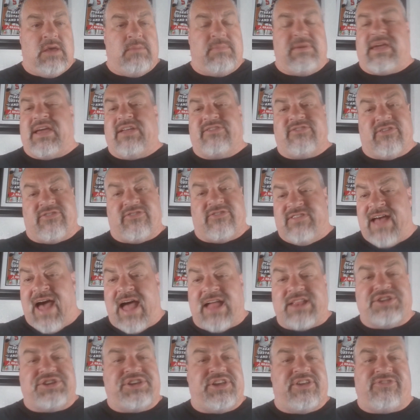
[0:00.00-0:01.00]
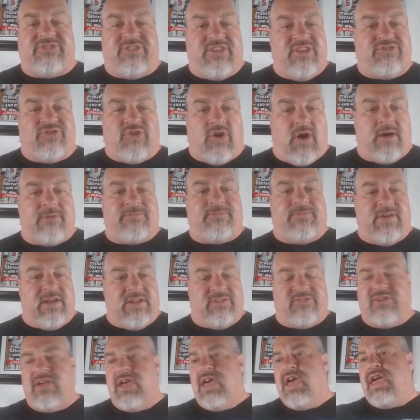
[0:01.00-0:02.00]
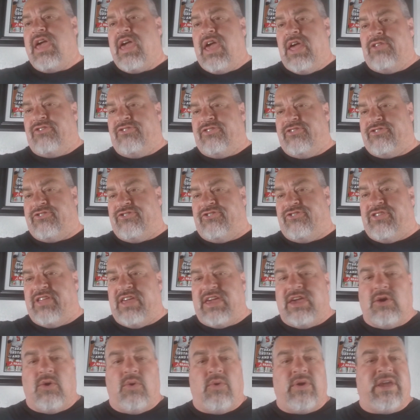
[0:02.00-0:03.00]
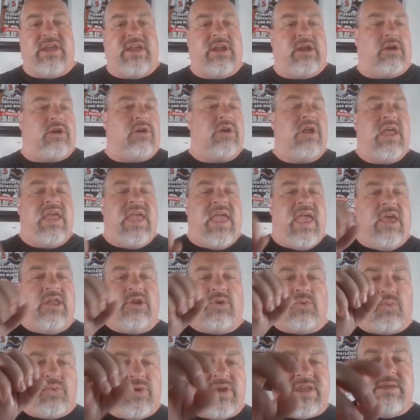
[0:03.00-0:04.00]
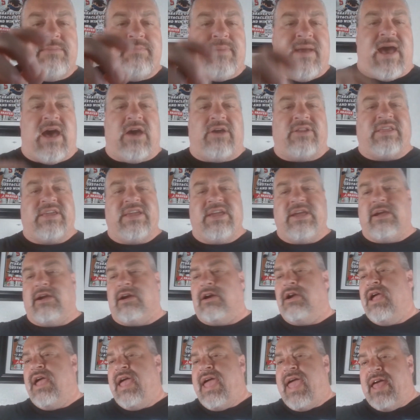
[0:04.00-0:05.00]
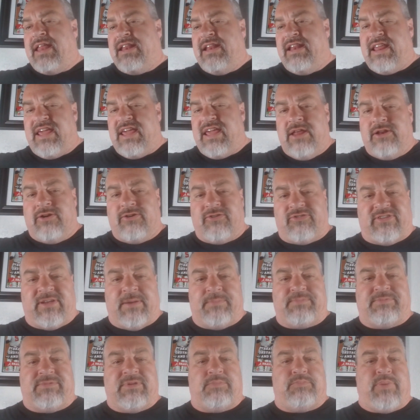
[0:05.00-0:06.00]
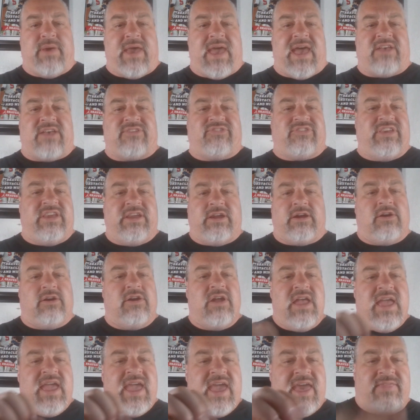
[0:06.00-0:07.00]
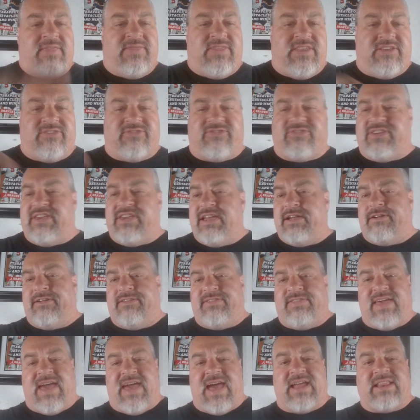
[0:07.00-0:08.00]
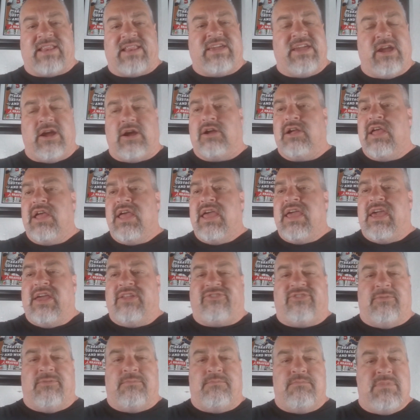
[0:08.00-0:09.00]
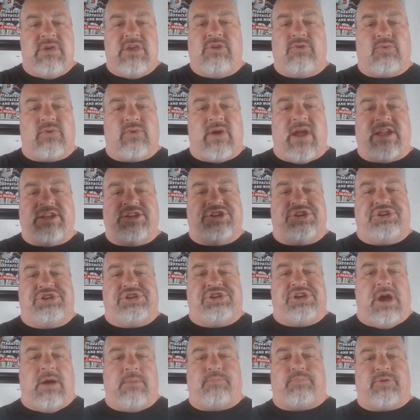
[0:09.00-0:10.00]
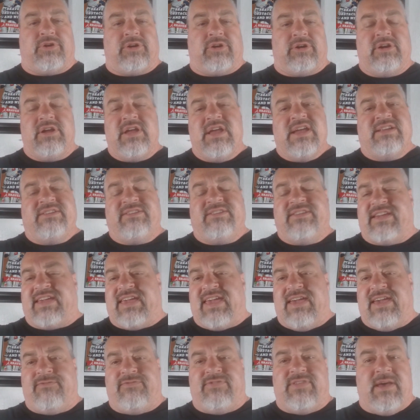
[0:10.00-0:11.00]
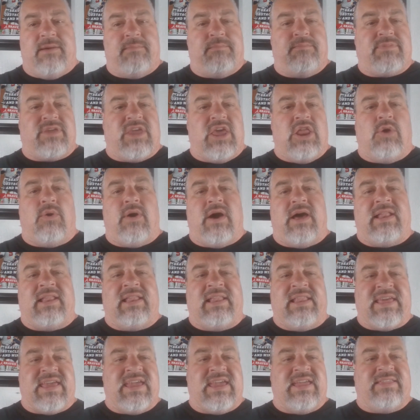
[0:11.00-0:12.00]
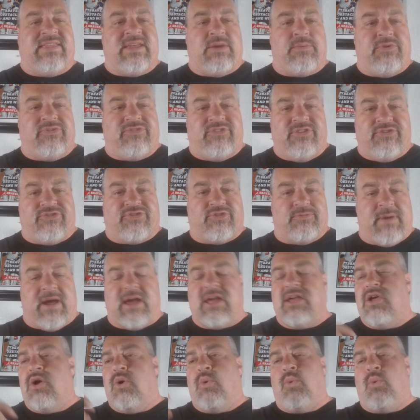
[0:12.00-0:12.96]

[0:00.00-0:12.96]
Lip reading: because it's not just his offense. It's a steal here and a rebound here and an intercepted pass here and this here and that here. It's a mid-range jumper to give them, you know, a lead that was insurmountable.